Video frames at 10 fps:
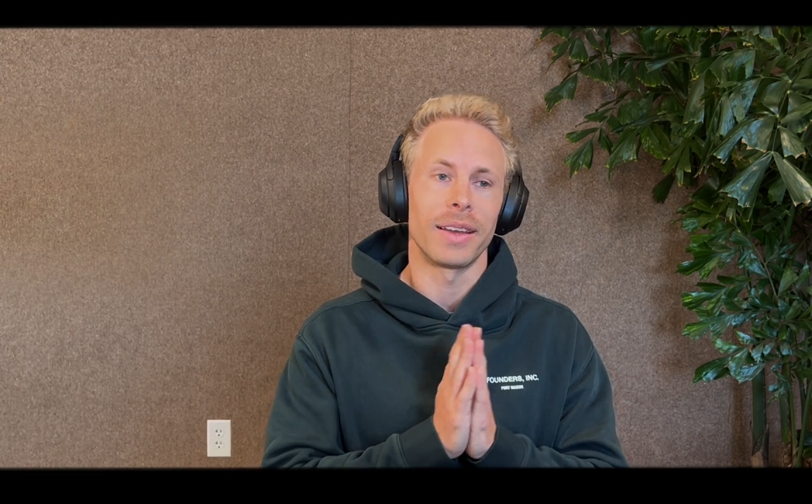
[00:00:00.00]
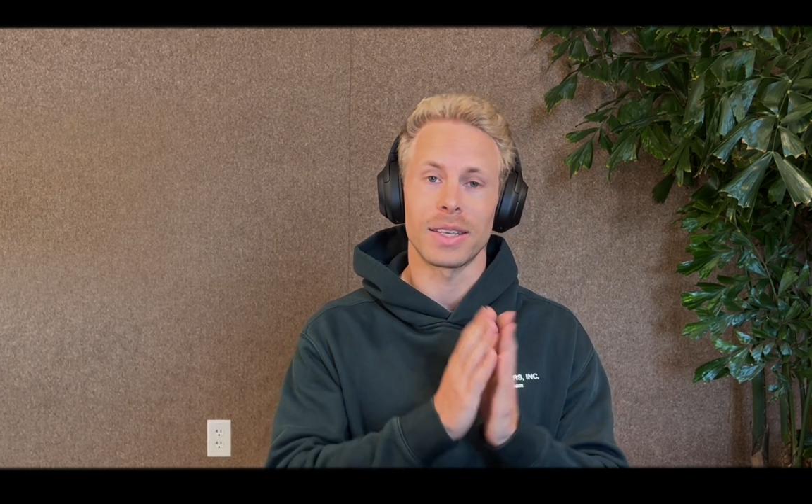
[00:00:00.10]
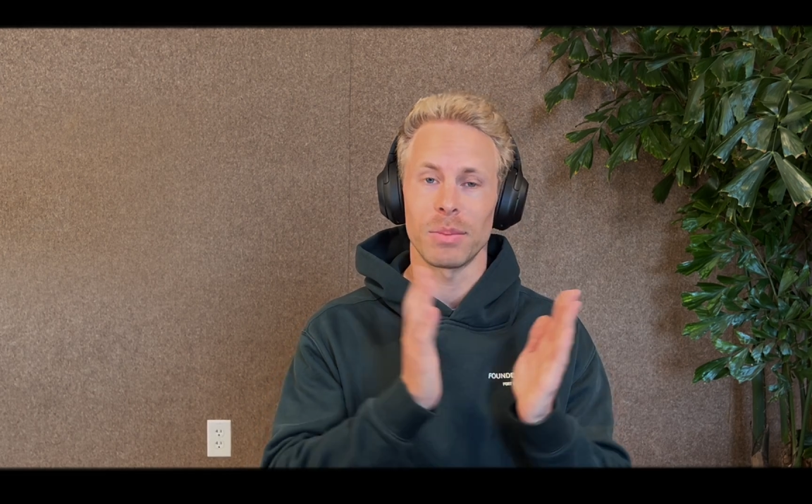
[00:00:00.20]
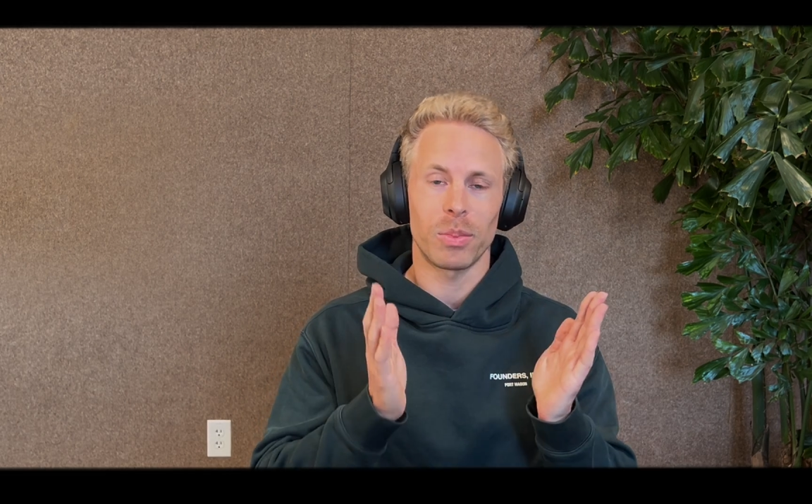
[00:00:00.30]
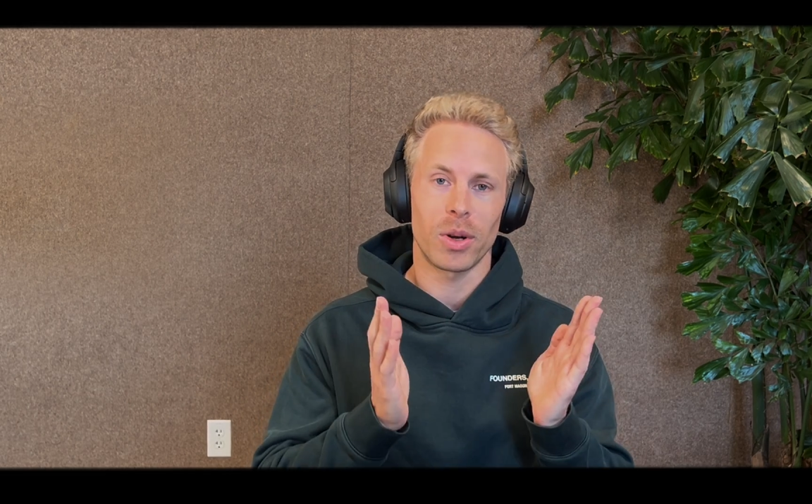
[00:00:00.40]
a
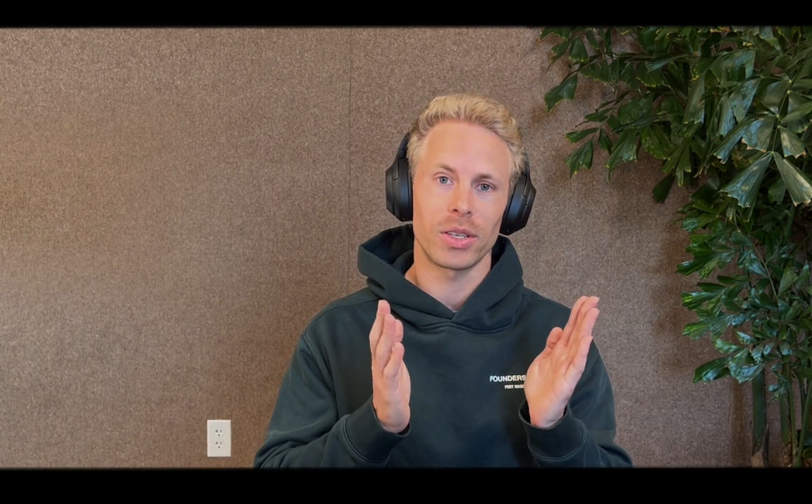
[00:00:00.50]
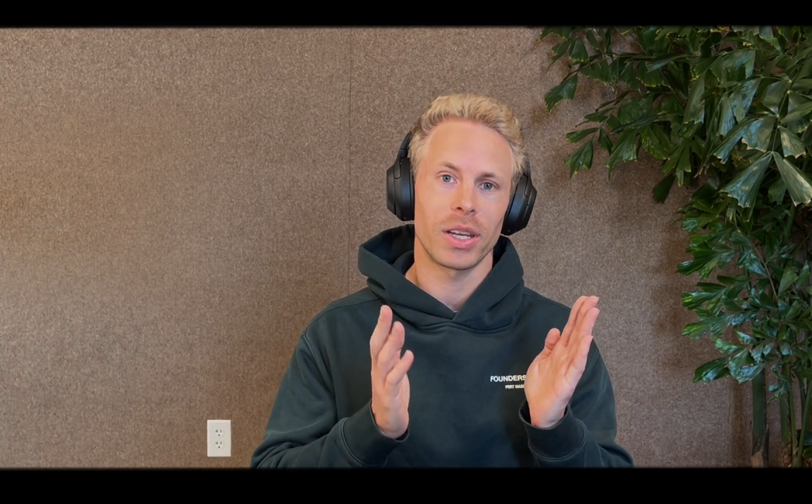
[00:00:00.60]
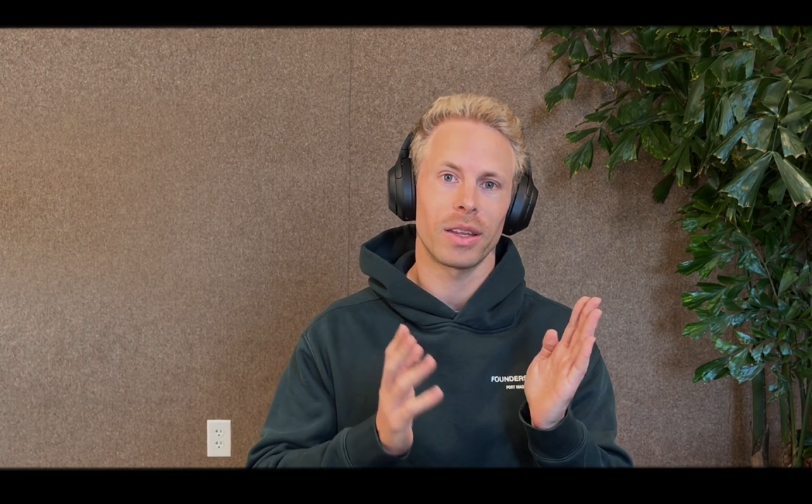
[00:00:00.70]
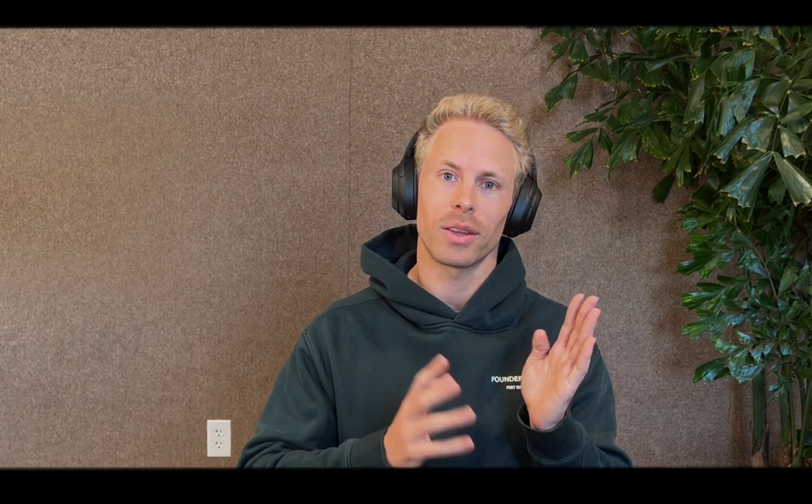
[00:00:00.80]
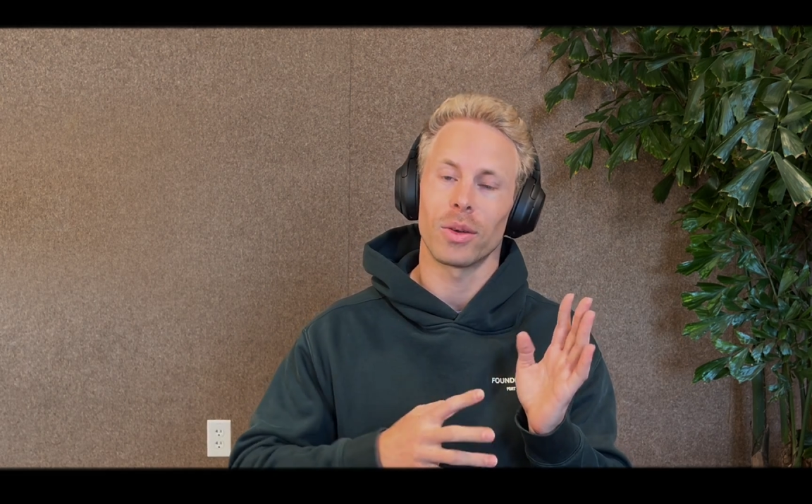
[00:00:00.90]
simple
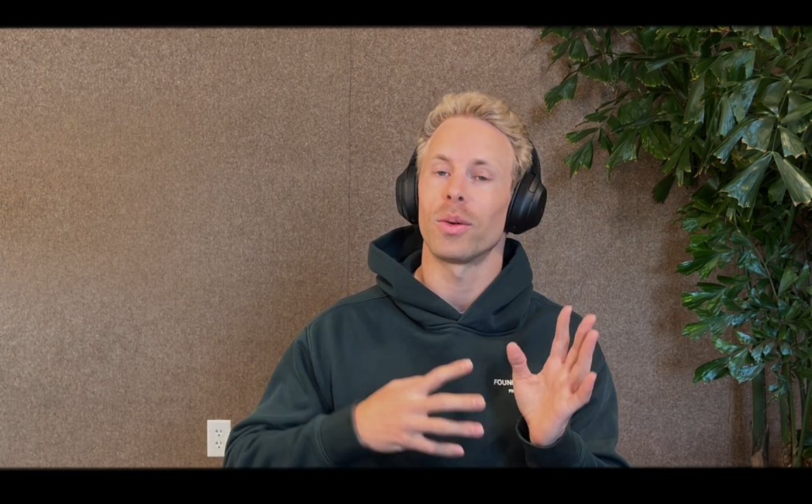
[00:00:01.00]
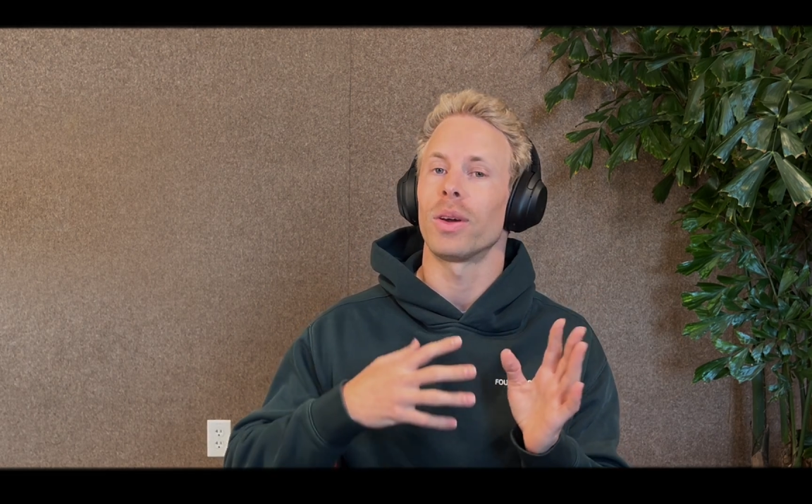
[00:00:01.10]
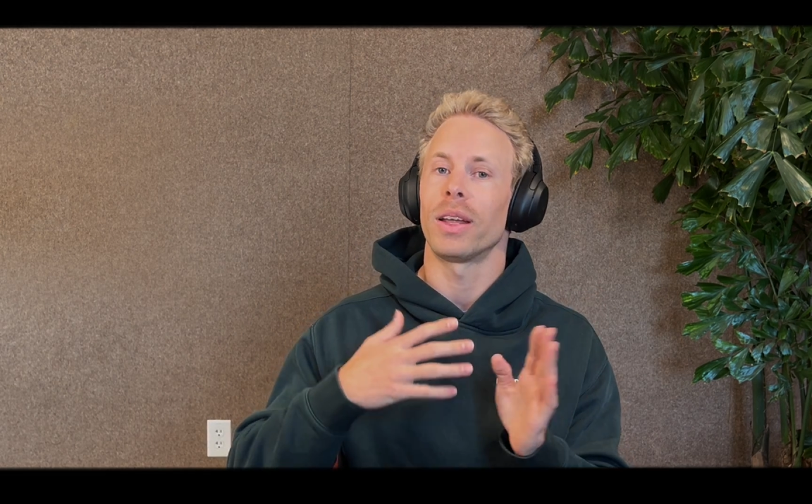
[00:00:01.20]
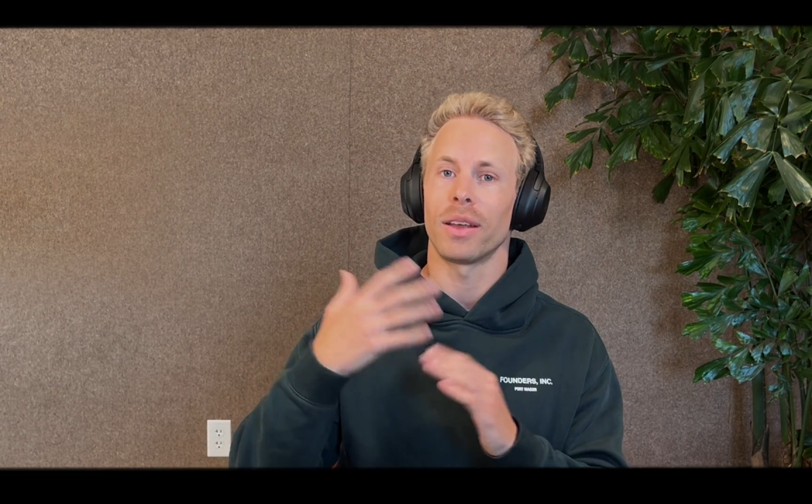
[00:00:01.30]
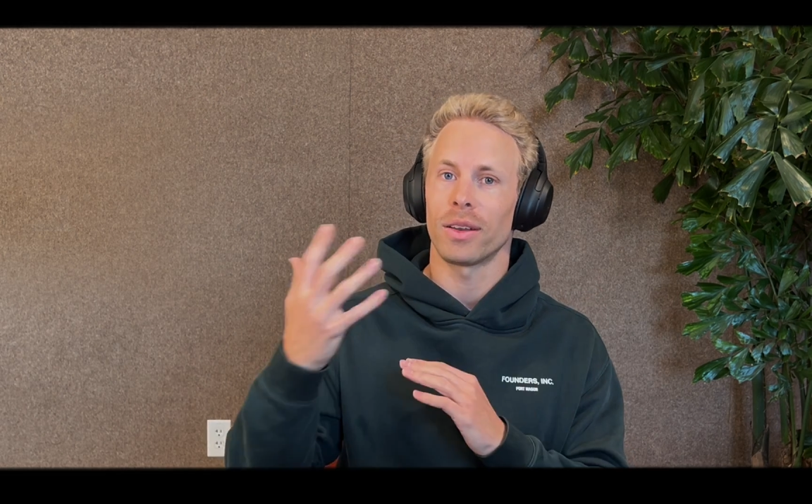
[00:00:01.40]
project to
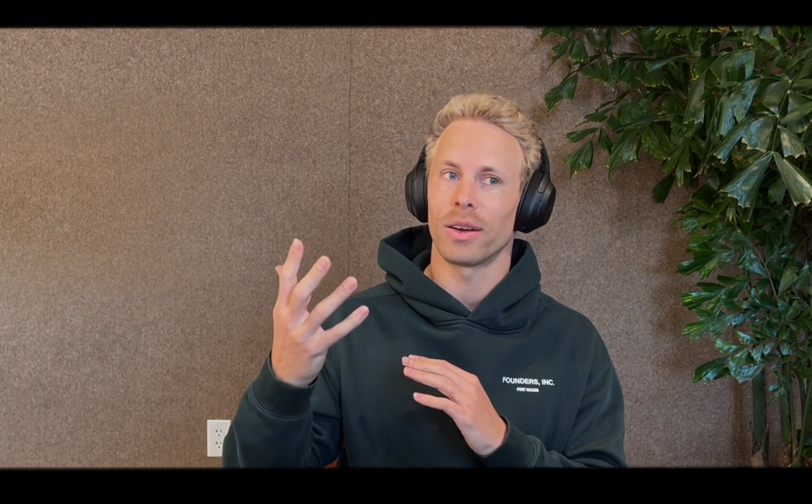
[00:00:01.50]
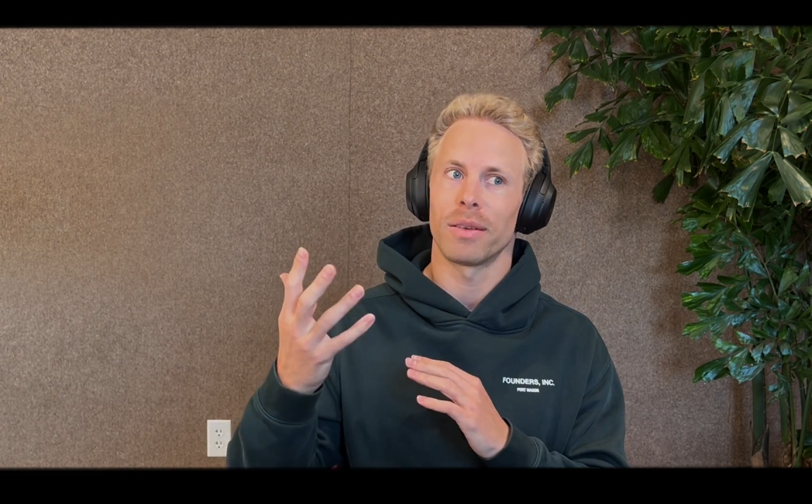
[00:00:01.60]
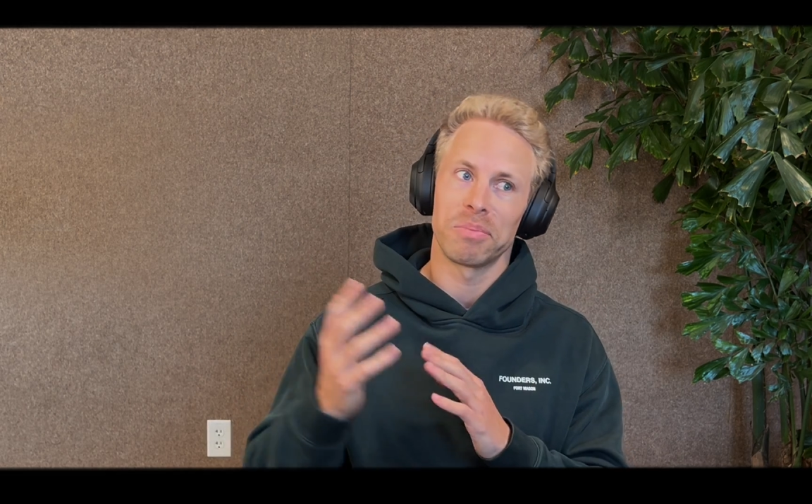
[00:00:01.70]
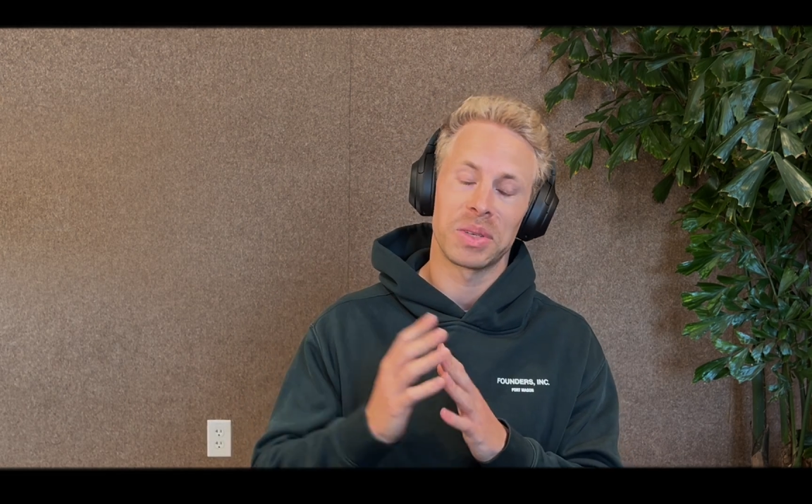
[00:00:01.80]
another